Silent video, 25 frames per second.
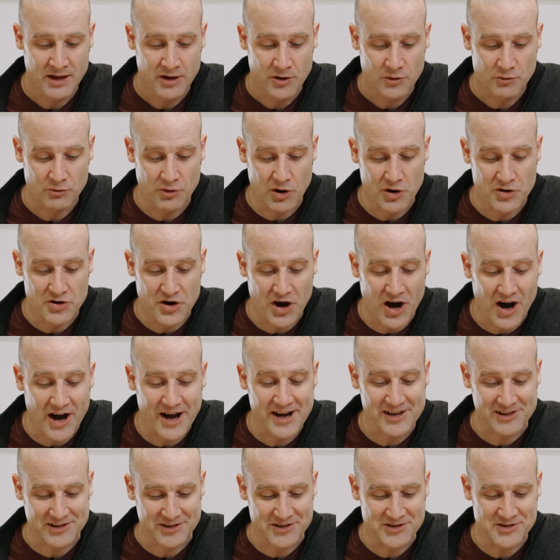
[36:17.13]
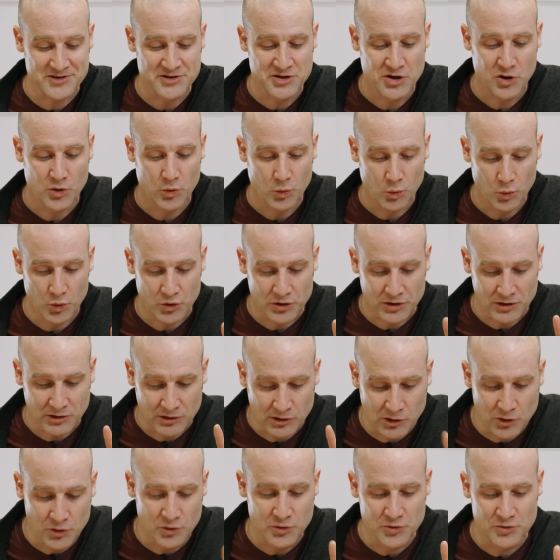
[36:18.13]
Rhode Island would
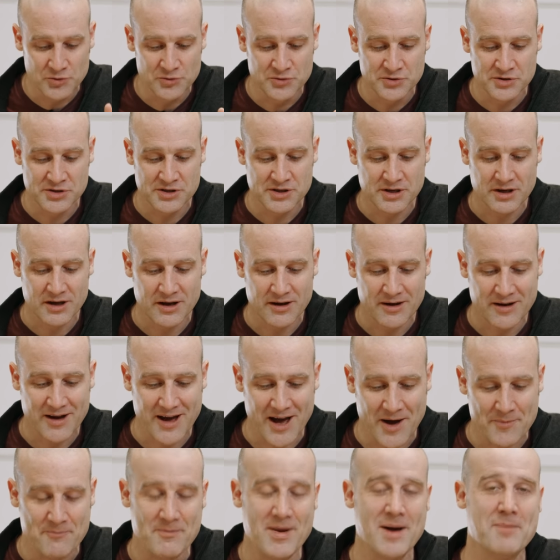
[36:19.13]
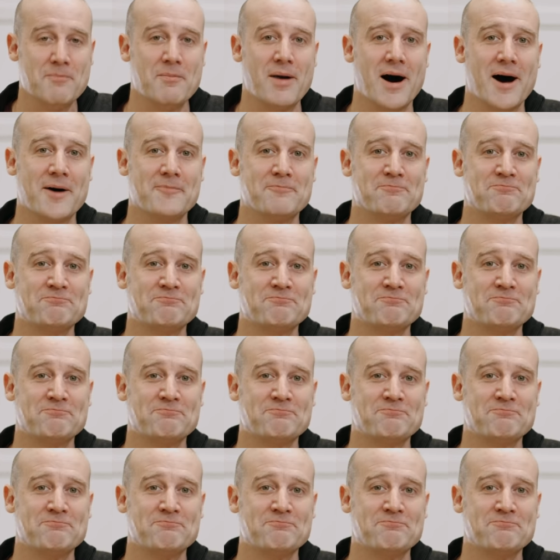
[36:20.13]
lose a member.